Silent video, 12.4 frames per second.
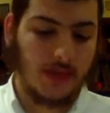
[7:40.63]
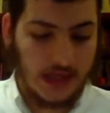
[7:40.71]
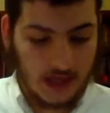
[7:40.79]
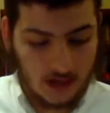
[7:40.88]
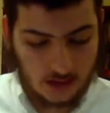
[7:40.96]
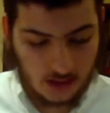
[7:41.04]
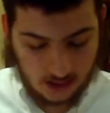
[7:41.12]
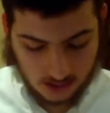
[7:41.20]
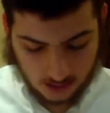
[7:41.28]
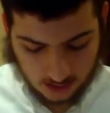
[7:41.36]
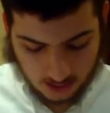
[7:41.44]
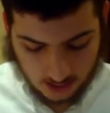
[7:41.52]

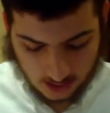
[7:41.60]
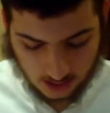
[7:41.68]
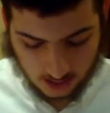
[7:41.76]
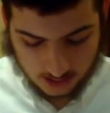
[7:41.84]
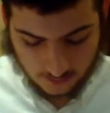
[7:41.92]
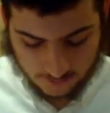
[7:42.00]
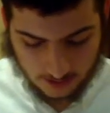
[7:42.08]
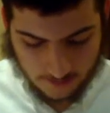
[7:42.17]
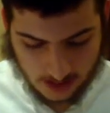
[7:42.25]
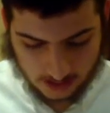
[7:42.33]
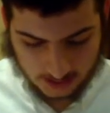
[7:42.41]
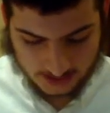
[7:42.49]
Here, David
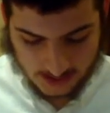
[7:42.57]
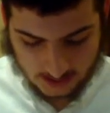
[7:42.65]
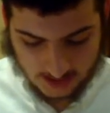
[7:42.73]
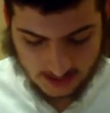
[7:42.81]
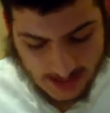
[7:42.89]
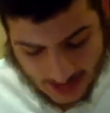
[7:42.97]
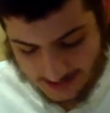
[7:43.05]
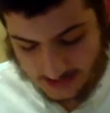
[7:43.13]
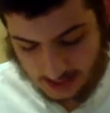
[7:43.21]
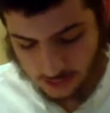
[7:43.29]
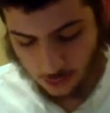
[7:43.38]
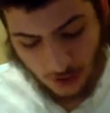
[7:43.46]
HaMelech is saying that
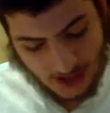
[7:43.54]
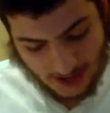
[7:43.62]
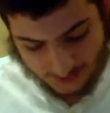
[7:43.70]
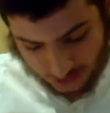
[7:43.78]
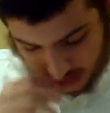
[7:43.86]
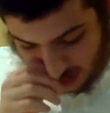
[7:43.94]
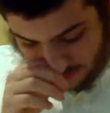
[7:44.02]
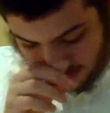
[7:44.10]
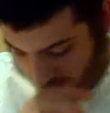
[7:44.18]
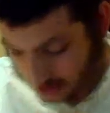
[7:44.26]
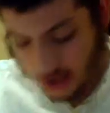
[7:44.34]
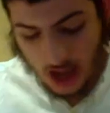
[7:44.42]
yes, on the one hand Hashem
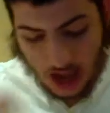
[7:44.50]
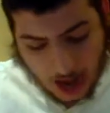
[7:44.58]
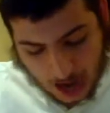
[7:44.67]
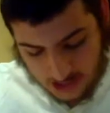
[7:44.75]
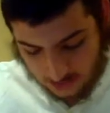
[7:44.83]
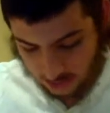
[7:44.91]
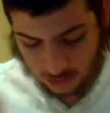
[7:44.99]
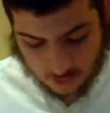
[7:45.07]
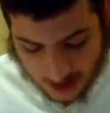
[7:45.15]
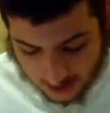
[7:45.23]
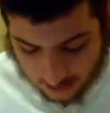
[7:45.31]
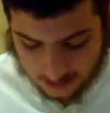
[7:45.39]
is higher and
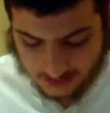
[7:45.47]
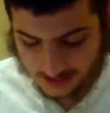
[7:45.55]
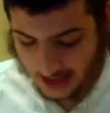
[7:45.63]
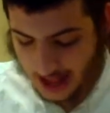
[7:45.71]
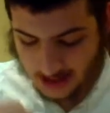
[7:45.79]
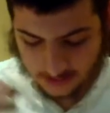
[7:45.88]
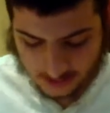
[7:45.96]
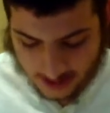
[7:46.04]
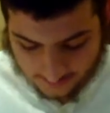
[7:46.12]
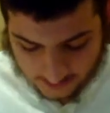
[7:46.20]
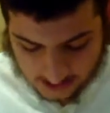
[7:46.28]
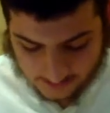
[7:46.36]
greater, he's higher than
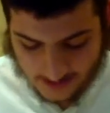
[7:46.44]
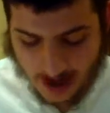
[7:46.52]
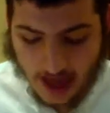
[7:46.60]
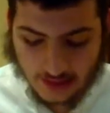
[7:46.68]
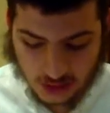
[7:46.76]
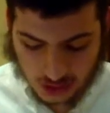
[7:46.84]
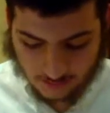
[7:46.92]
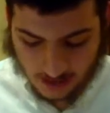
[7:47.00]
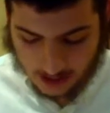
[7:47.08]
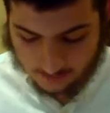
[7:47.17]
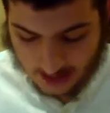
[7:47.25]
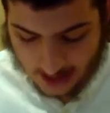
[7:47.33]
the heavens, me'al
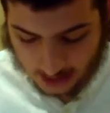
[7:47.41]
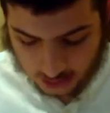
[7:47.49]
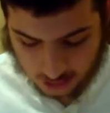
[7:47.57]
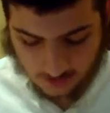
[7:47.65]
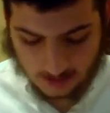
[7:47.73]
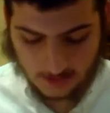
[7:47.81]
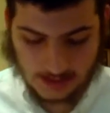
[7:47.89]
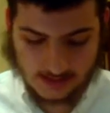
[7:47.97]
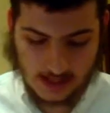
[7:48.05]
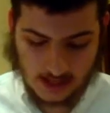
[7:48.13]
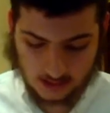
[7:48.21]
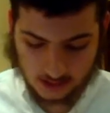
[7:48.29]
shamayim
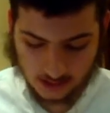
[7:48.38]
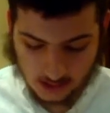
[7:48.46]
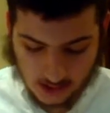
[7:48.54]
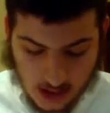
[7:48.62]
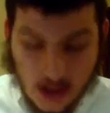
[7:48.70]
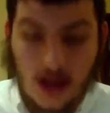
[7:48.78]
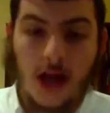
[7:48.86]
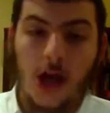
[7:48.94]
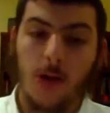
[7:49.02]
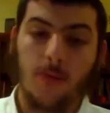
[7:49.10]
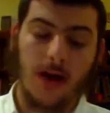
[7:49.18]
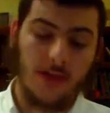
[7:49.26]
chasdecha.
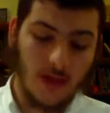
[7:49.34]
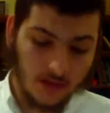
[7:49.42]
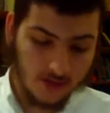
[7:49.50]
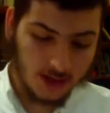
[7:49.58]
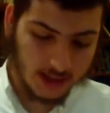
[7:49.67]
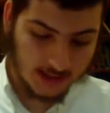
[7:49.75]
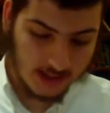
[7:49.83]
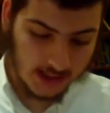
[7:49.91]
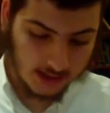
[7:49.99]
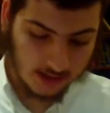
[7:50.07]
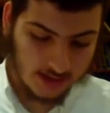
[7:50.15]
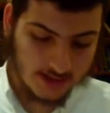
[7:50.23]
But on the other hand,
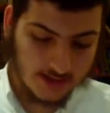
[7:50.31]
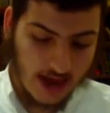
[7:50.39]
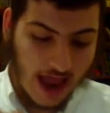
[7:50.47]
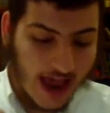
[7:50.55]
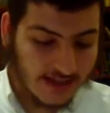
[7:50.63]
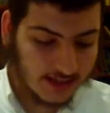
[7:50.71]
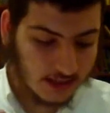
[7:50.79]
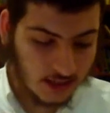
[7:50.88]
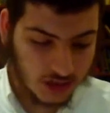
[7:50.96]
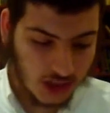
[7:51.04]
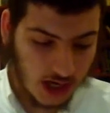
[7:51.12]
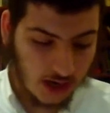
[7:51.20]
he's
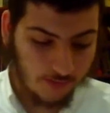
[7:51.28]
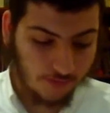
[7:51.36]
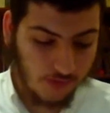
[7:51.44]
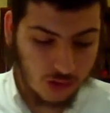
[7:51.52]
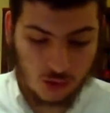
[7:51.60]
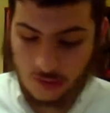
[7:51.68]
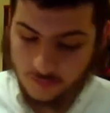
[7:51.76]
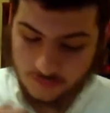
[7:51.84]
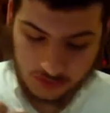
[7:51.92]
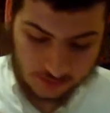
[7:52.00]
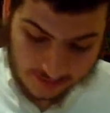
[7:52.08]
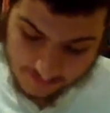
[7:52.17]
asking Hashem
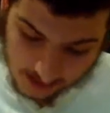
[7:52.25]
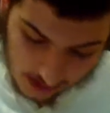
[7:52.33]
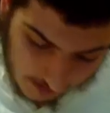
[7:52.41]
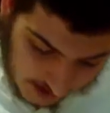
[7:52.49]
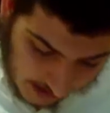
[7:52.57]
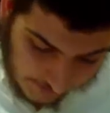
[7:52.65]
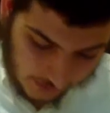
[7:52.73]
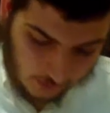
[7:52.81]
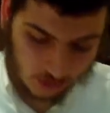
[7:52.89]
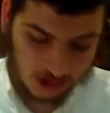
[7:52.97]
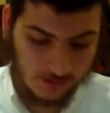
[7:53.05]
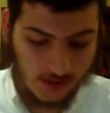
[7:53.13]
to reveal himself in
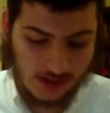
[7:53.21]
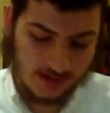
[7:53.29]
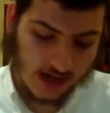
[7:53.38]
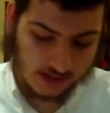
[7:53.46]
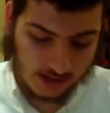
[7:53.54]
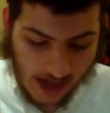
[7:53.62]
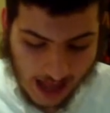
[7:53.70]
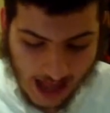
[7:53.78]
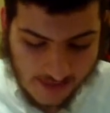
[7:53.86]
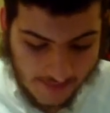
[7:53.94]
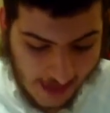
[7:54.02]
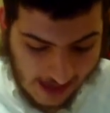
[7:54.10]
the world, to be exalted
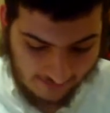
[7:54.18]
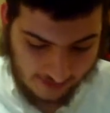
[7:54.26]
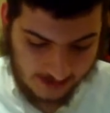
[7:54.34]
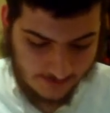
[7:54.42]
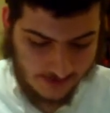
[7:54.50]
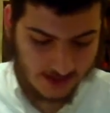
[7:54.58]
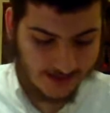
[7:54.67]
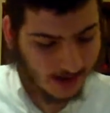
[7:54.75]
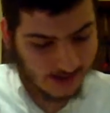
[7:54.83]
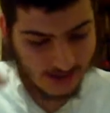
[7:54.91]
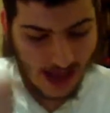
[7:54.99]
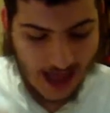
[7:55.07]
on the heaven, to be
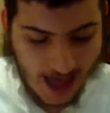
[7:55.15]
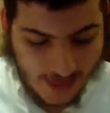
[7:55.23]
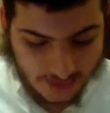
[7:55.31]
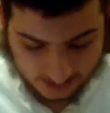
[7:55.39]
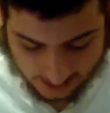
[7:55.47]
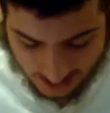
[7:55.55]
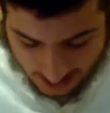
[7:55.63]
exalted on the